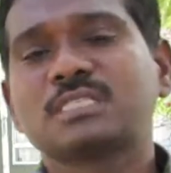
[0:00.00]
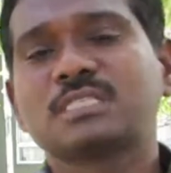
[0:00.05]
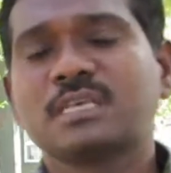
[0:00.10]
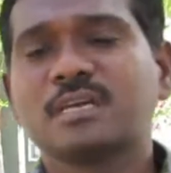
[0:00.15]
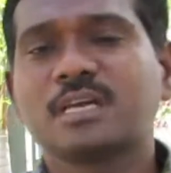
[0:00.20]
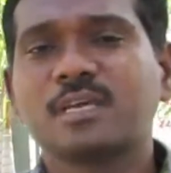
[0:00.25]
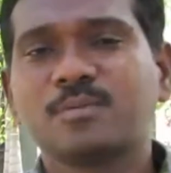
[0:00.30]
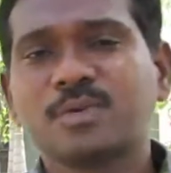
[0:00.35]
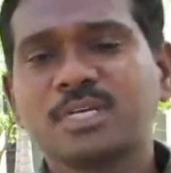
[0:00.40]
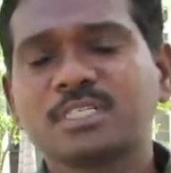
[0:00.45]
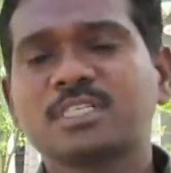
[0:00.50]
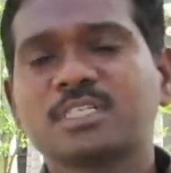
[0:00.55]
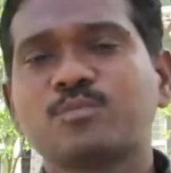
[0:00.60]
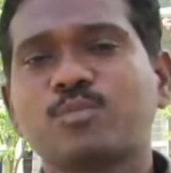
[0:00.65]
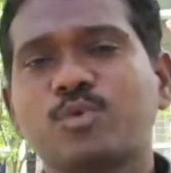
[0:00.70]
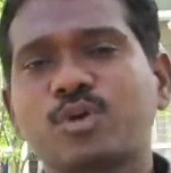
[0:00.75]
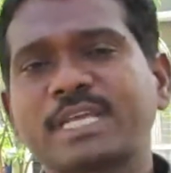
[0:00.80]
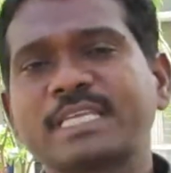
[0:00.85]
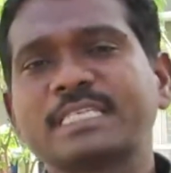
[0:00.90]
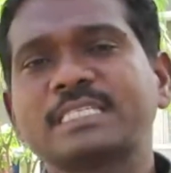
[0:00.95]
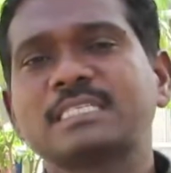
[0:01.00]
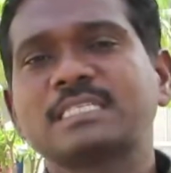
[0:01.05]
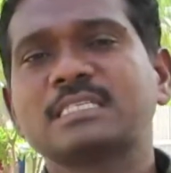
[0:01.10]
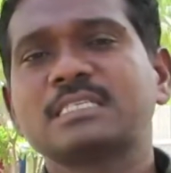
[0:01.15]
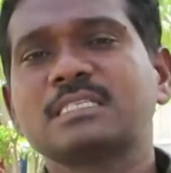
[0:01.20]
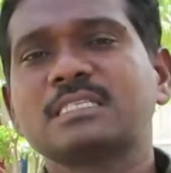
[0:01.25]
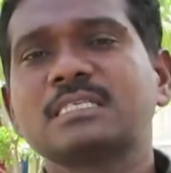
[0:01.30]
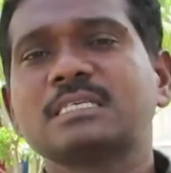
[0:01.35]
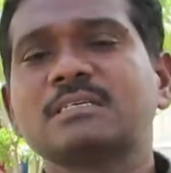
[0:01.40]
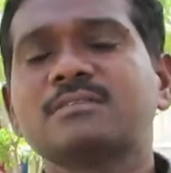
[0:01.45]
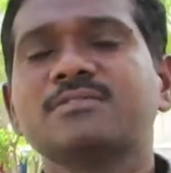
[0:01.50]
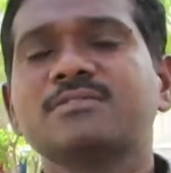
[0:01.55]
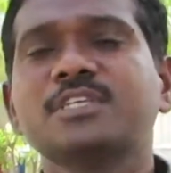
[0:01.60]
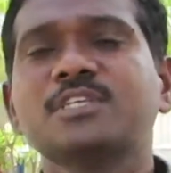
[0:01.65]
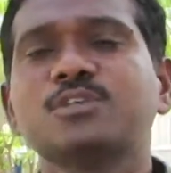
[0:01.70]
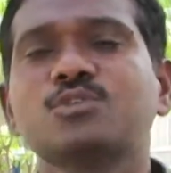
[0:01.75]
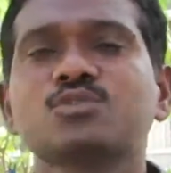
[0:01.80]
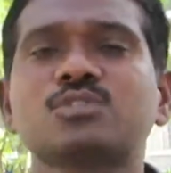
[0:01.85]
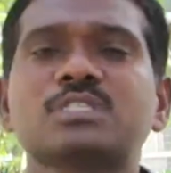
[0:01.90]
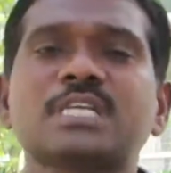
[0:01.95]
as a hybrid seed protections we
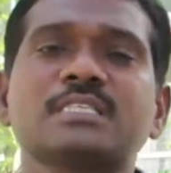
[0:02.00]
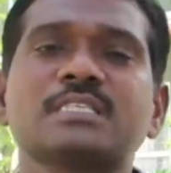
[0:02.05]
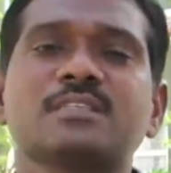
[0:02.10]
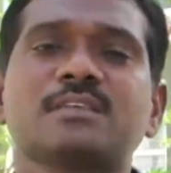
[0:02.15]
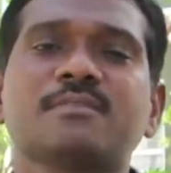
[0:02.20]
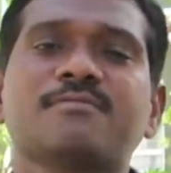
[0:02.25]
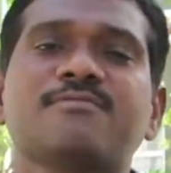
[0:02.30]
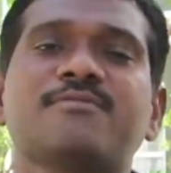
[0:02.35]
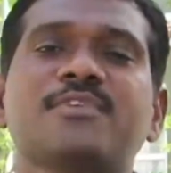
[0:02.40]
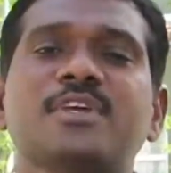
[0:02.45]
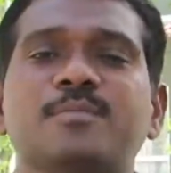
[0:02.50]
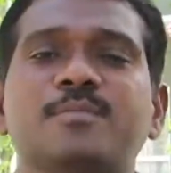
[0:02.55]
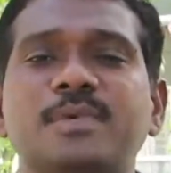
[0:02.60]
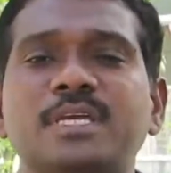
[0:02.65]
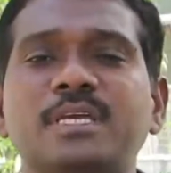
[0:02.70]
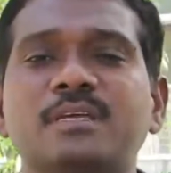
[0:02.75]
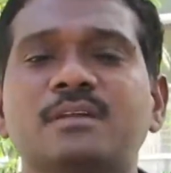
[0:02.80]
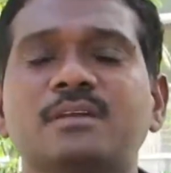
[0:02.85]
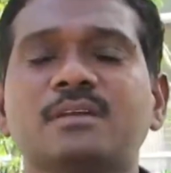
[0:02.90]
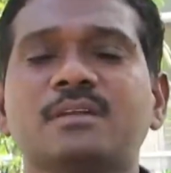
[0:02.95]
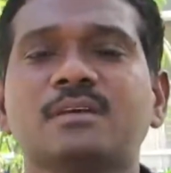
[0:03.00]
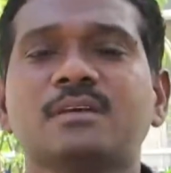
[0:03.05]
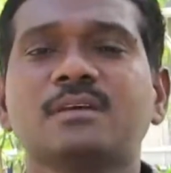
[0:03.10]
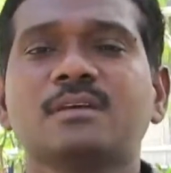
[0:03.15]
used as a female